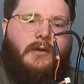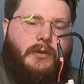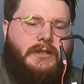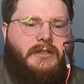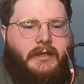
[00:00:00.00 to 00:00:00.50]

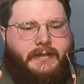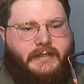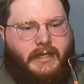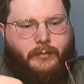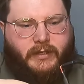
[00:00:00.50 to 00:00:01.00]
which I
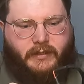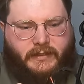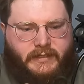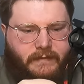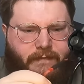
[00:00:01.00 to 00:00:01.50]
understand
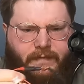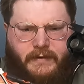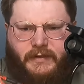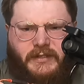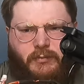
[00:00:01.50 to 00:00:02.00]
because it's a
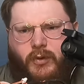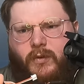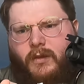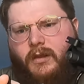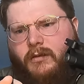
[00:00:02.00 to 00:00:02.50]
very
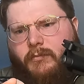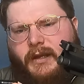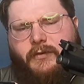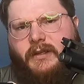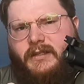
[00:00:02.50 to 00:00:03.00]
small
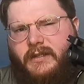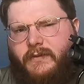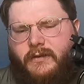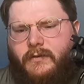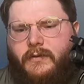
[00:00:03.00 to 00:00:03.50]
battery,
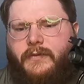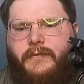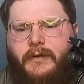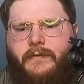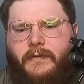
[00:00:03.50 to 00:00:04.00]
700 or
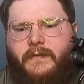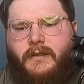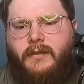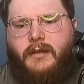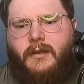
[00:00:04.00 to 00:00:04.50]

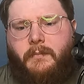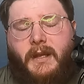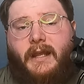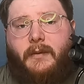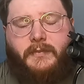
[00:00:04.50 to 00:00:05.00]
350
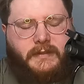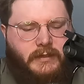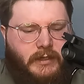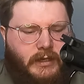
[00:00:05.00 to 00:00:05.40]
milliamps.